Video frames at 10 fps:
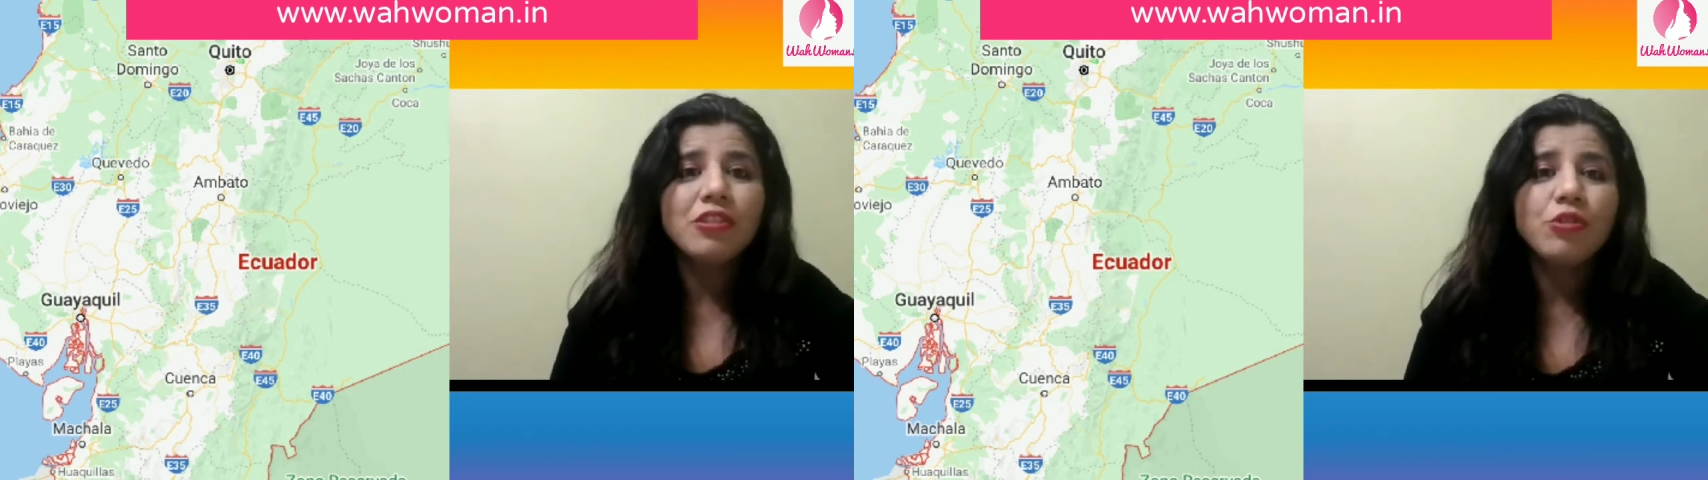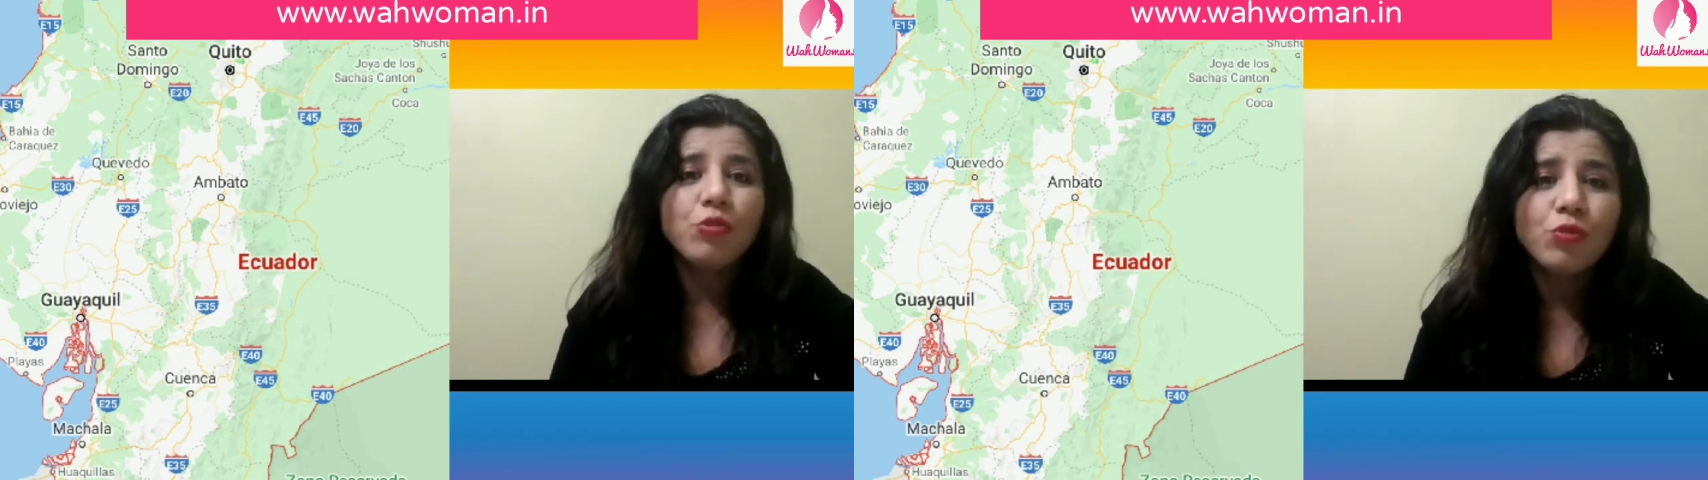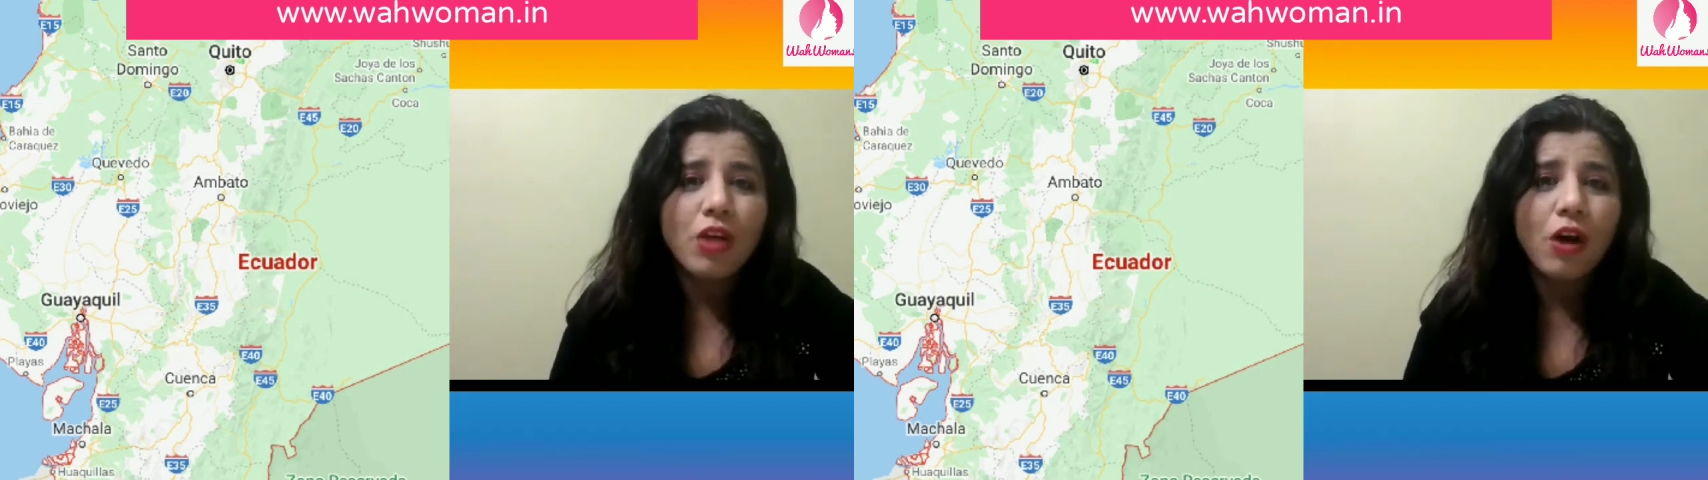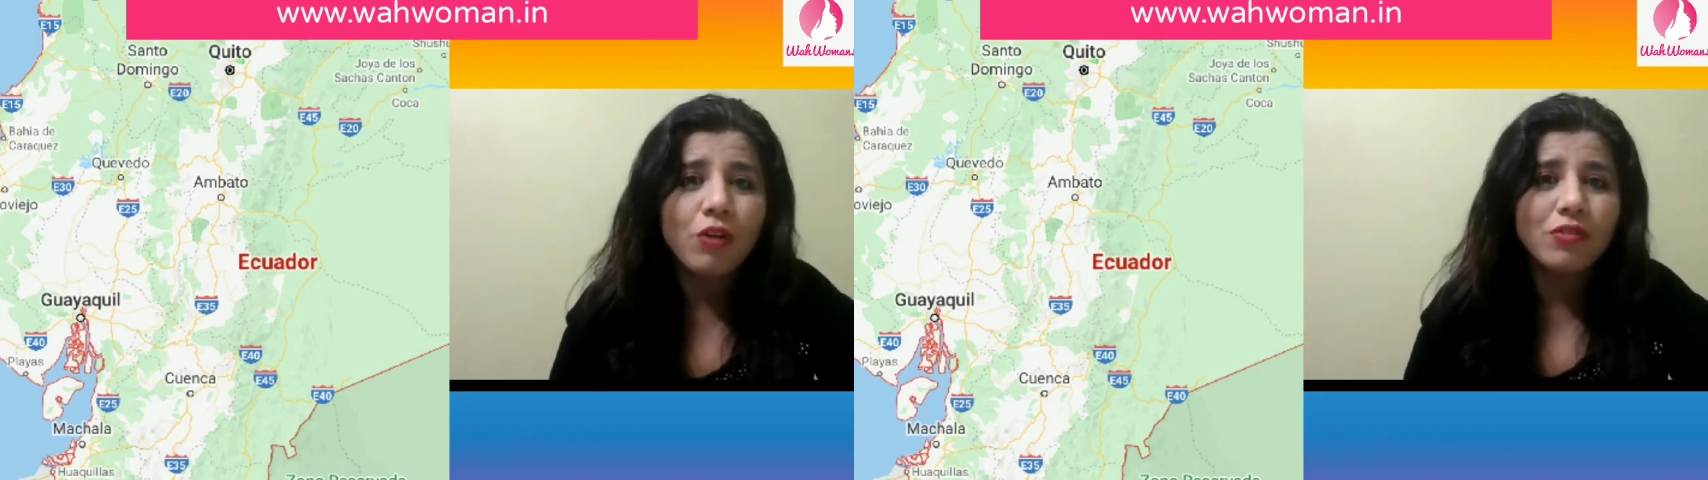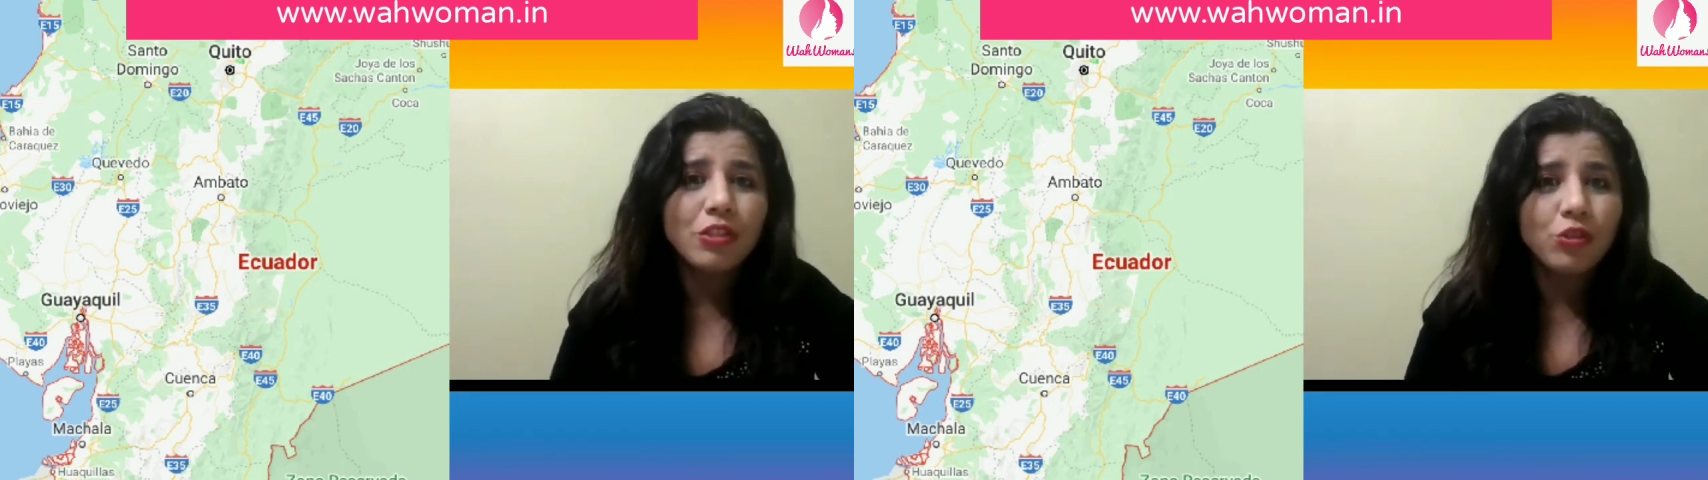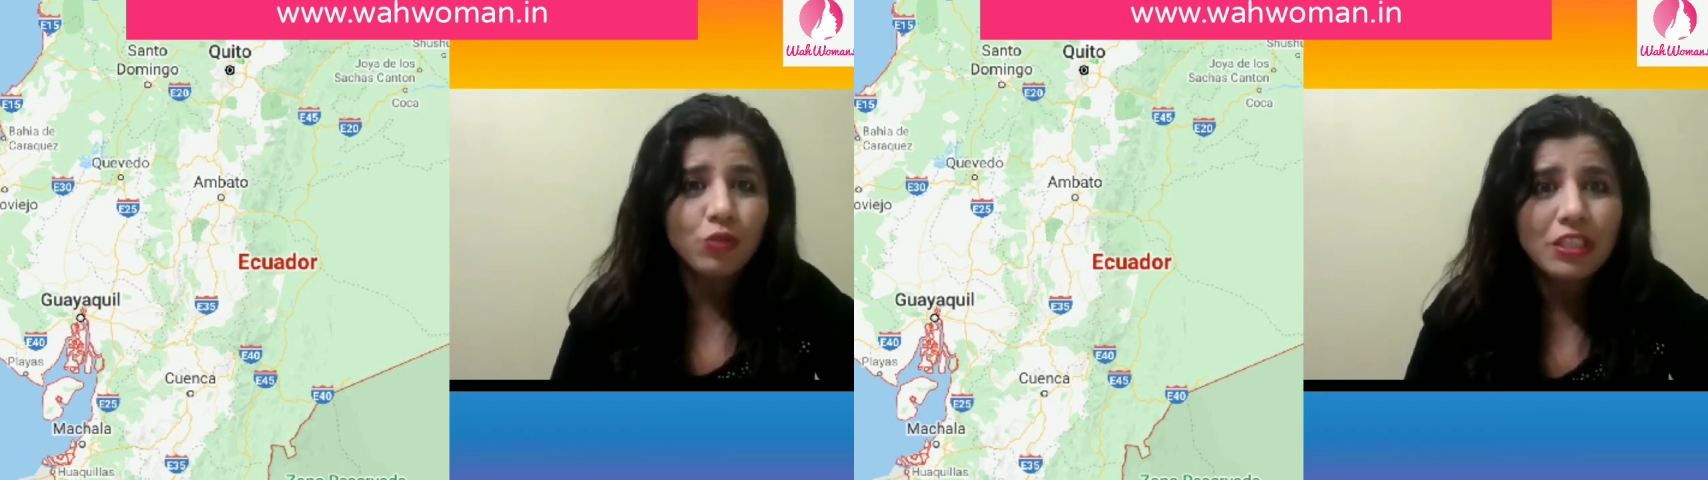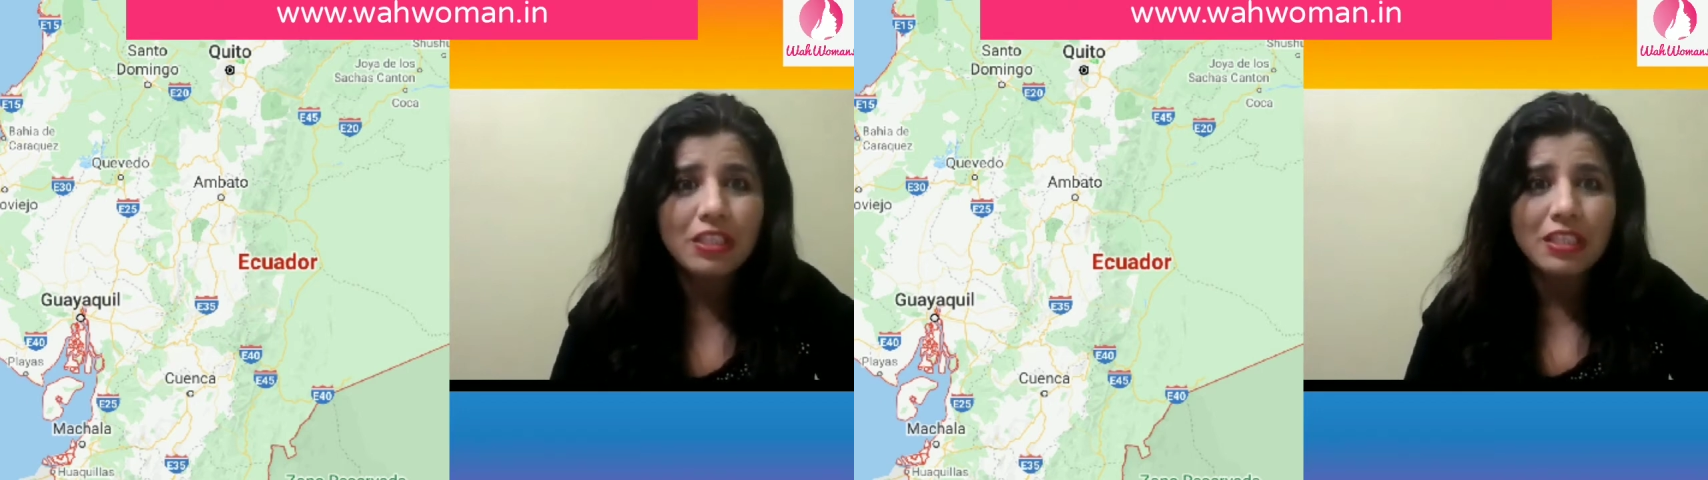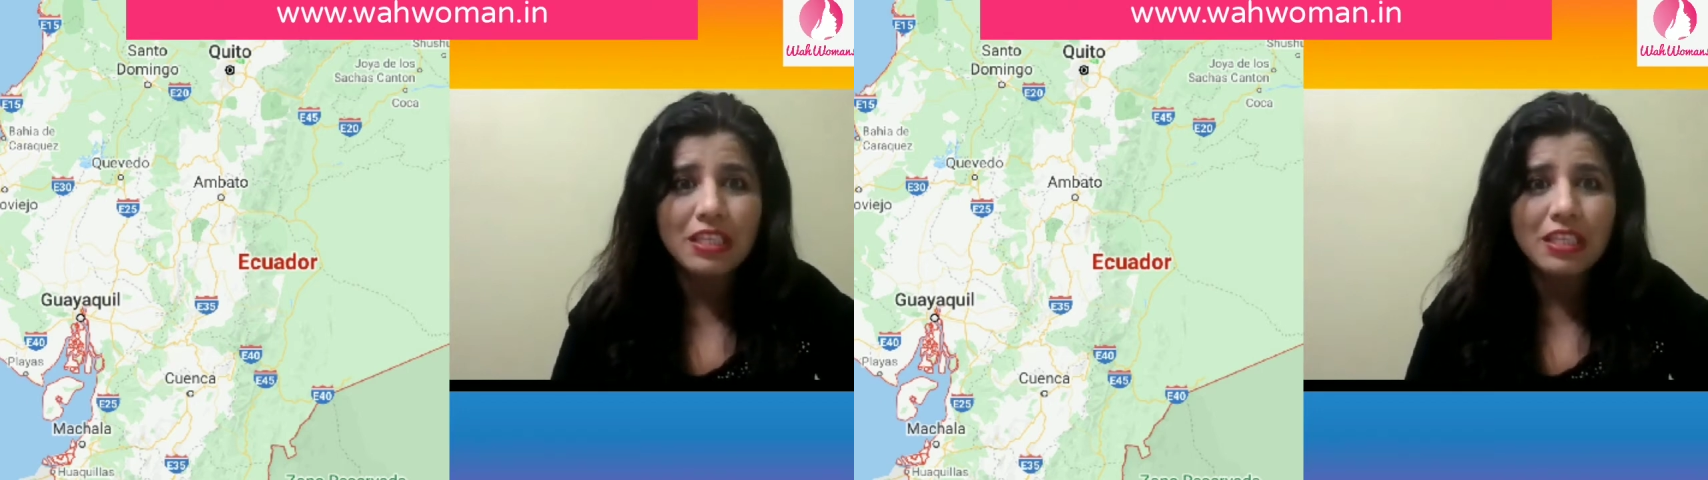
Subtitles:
2020,